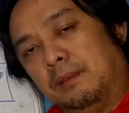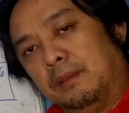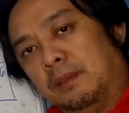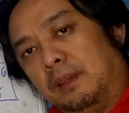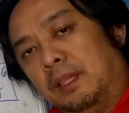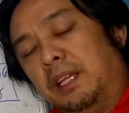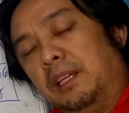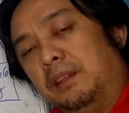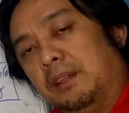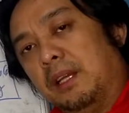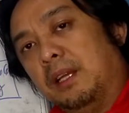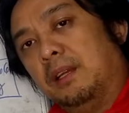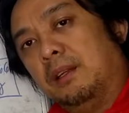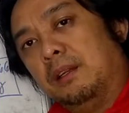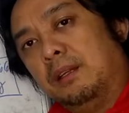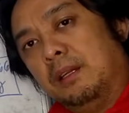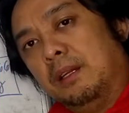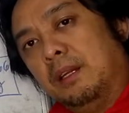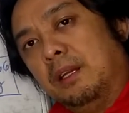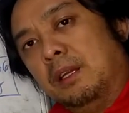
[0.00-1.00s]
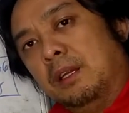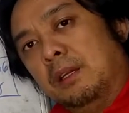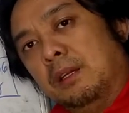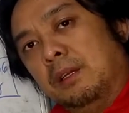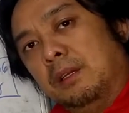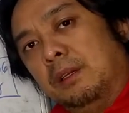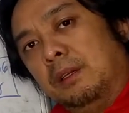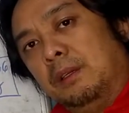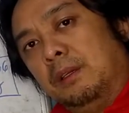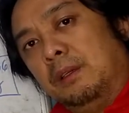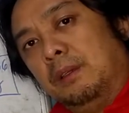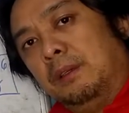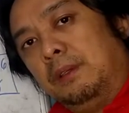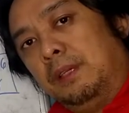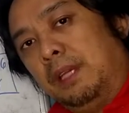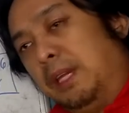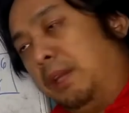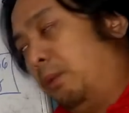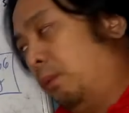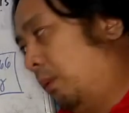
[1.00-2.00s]
theta.
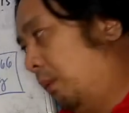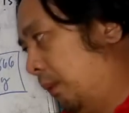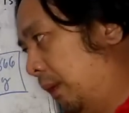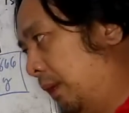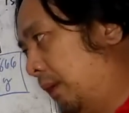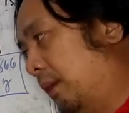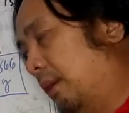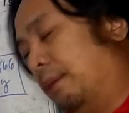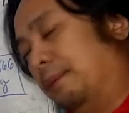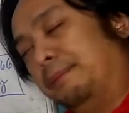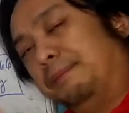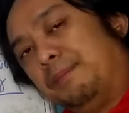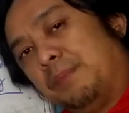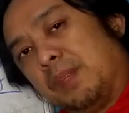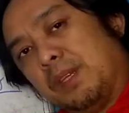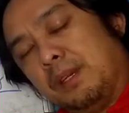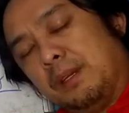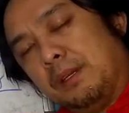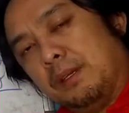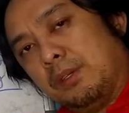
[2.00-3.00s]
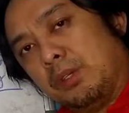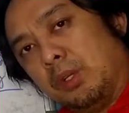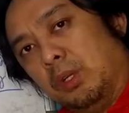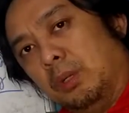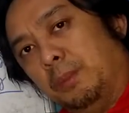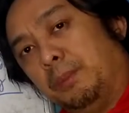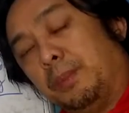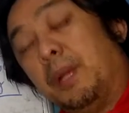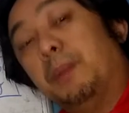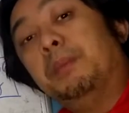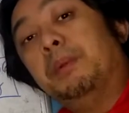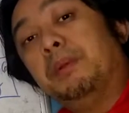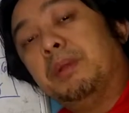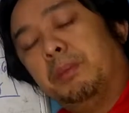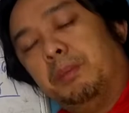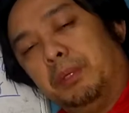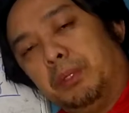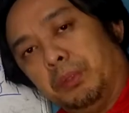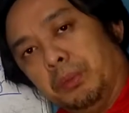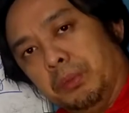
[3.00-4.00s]
Okay, we will uh, solve problem
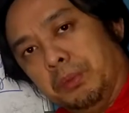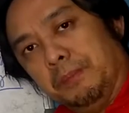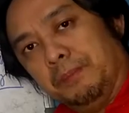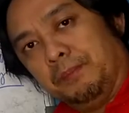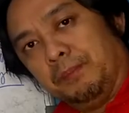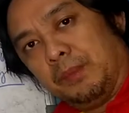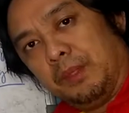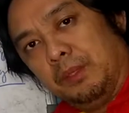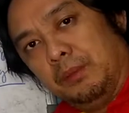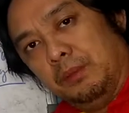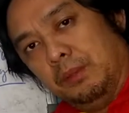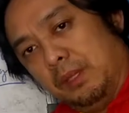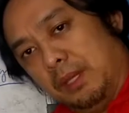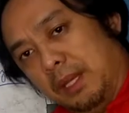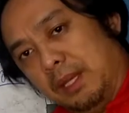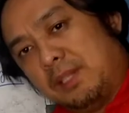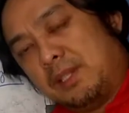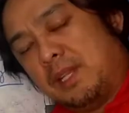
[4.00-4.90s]
number 2 on the next